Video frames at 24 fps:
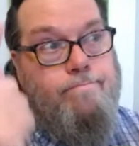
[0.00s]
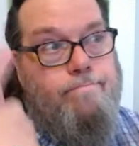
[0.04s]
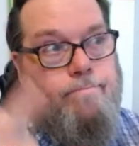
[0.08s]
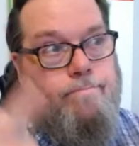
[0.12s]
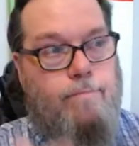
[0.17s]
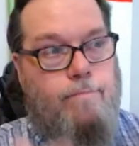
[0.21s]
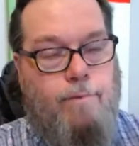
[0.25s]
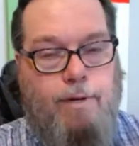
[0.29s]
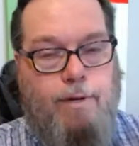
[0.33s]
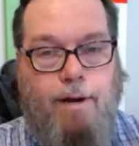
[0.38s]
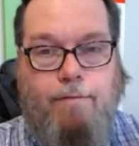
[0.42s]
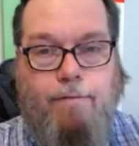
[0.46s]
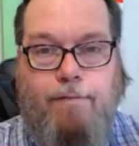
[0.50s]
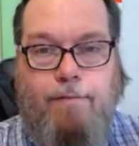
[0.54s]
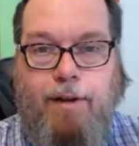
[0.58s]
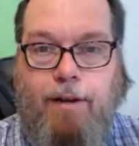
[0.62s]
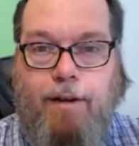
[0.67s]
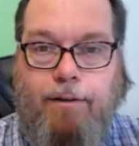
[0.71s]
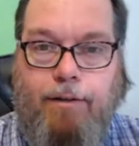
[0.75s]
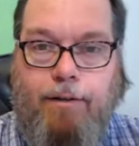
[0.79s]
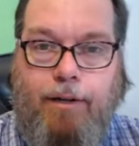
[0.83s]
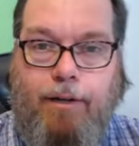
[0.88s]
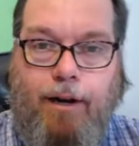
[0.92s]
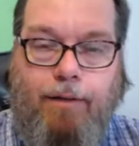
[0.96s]
When I
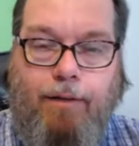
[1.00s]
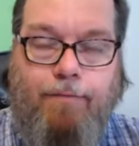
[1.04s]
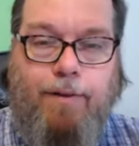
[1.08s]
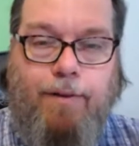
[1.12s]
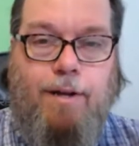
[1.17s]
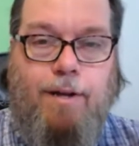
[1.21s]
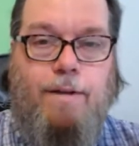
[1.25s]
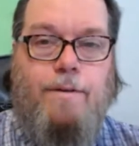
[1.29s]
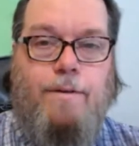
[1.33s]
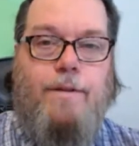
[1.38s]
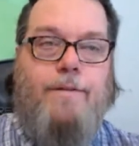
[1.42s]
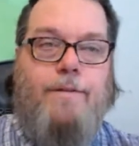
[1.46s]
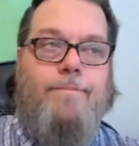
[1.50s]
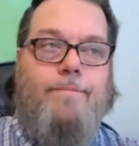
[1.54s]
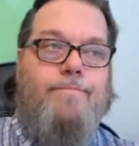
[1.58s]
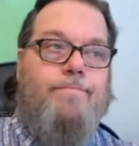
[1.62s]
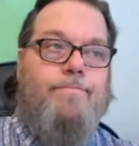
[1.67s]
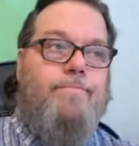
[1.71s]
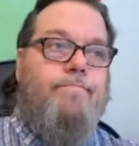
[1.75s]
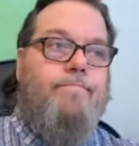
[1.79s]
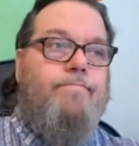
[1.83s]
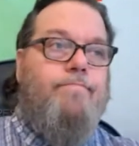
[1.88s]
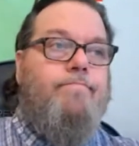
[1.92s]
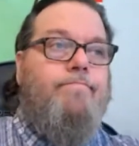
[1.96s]
found it, I found it.
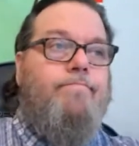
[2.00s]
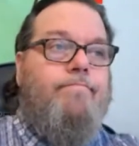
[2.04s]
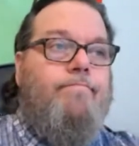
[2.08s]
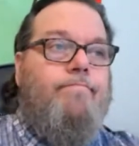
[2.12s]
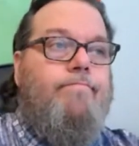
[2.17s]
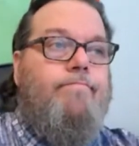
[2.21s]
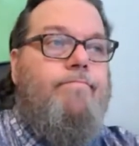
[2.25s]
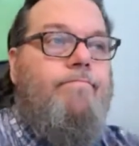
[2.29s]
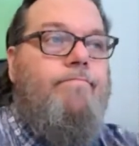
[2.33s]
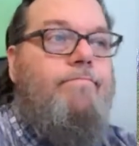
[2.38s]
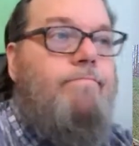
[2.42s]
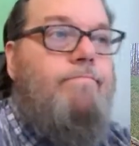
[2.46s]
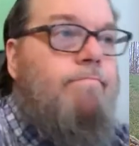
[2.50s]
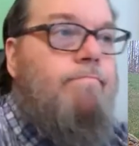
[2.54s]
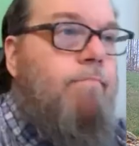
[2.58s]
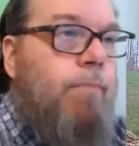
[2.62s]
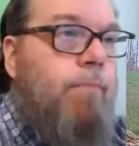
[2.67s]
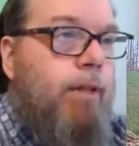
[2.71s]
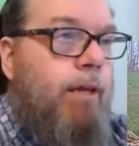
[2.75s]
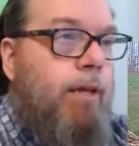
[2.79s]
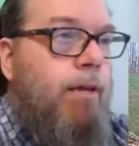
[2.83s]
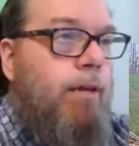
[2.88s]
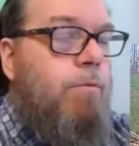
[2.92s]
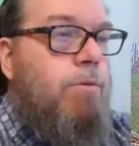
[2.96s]

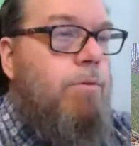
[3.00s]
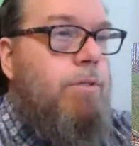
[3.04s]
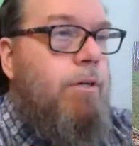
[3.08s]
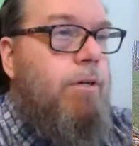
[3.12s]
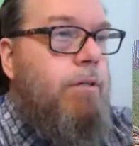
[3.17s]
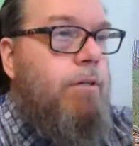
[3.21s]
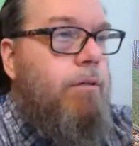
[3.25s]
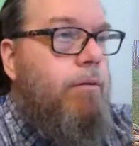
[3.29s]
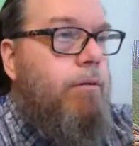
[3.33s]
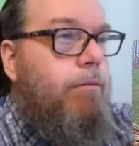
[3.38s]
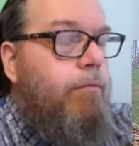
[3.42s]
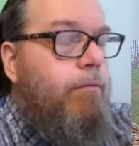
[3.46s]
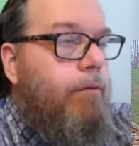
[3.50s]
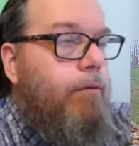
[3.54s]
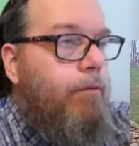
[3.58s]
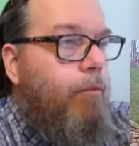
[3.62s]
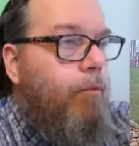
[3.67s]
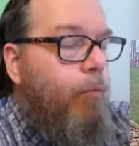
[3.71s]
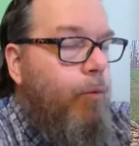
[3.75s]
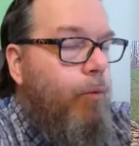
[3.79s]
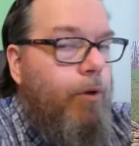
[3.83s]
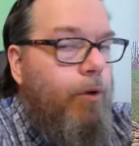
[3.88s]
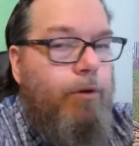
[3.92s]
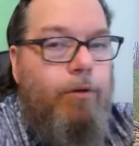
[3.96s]
He was on the
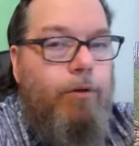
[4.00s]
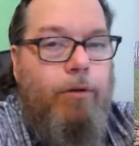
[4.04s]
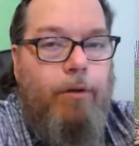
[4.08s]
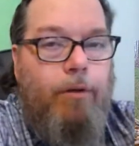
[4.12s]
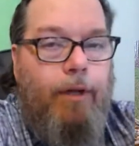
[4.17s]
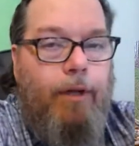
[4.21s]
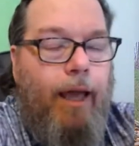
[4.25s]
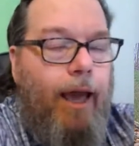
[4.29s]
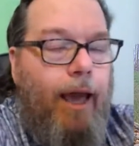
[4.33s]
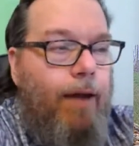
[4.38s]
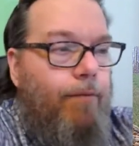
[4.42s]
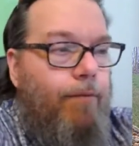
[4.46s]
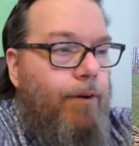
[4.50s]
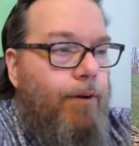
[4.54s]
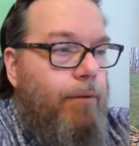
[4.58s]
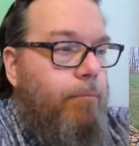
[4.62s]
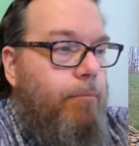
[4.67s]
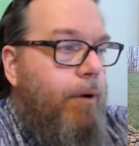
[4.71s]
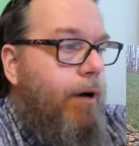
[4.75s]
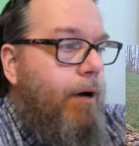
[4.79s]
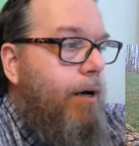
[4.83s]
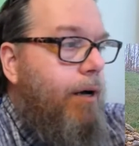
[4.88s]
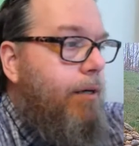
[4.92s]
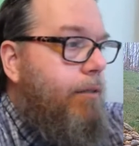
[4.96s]
wooden cavity
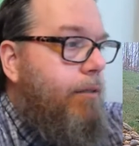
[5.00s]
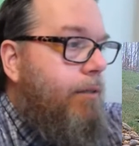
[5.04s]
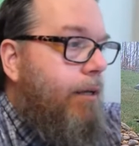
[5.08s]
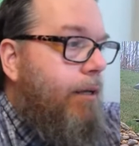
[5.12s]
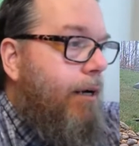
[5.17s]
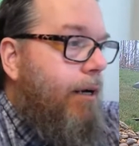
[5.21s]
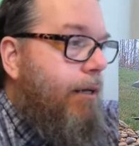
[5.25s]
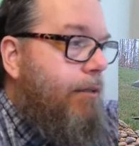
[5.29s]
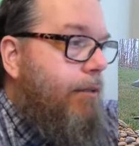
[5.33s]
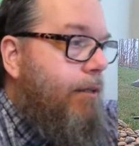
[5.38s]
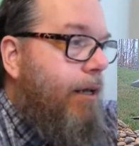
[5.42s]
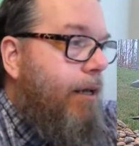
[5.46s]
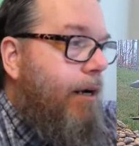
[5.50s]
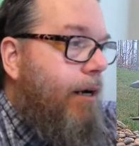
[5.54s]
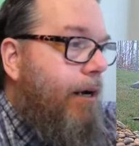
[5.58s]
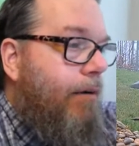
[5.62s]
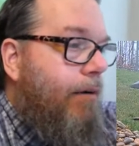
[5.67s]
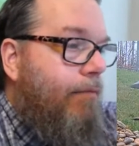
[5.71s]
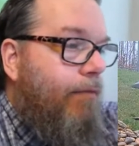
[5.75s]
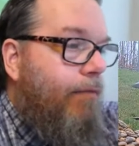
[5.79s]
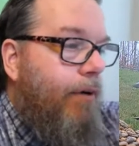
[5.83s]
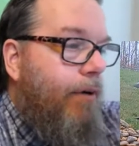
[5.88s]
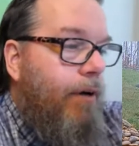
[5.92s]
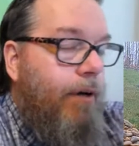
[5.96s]
box that I set
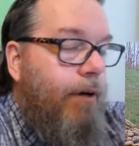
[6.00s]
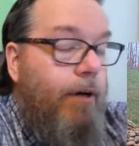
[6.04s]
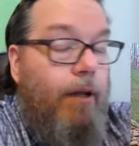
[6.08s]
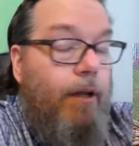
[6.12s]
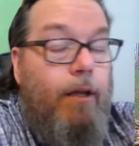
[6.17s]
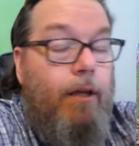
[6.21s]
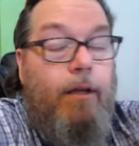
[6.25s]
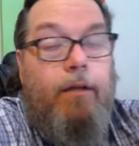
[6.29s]
out front.